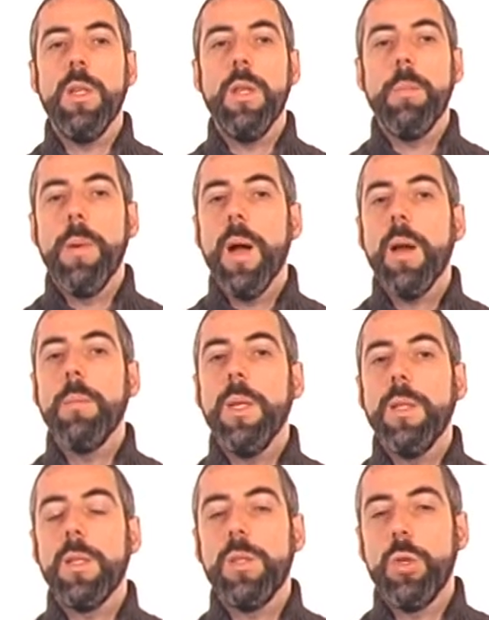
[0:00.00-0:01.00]
in the
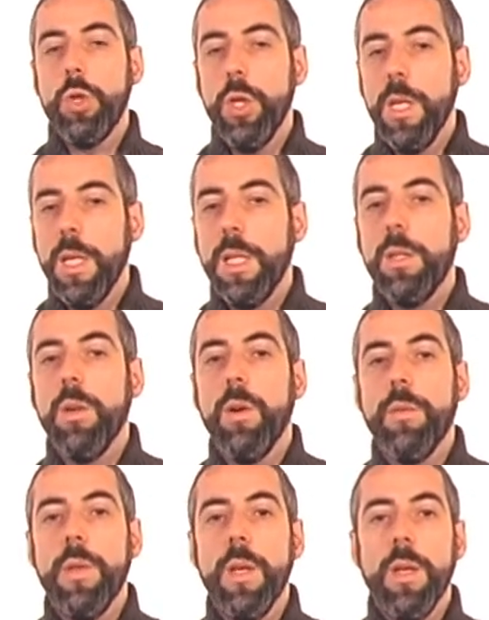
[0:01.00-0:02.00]
parameters sheet
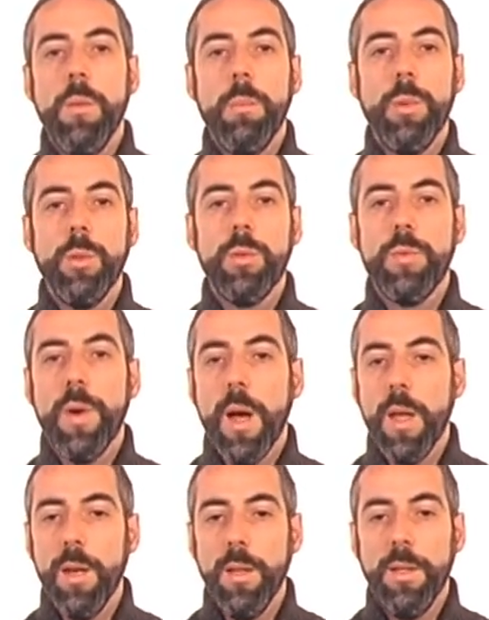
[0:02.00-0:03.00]
of the inputs
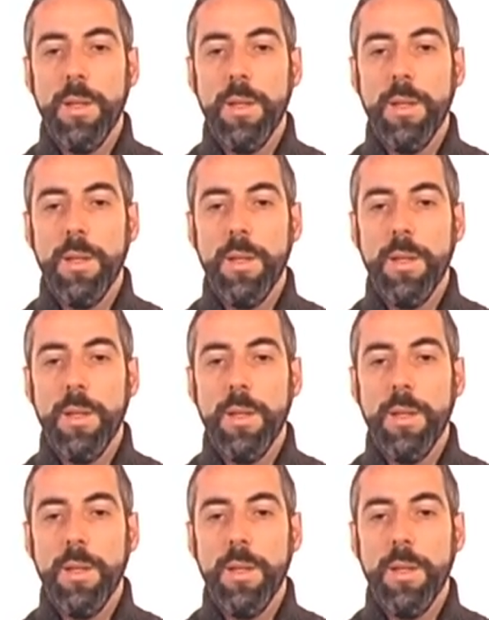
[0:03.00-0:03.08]
file.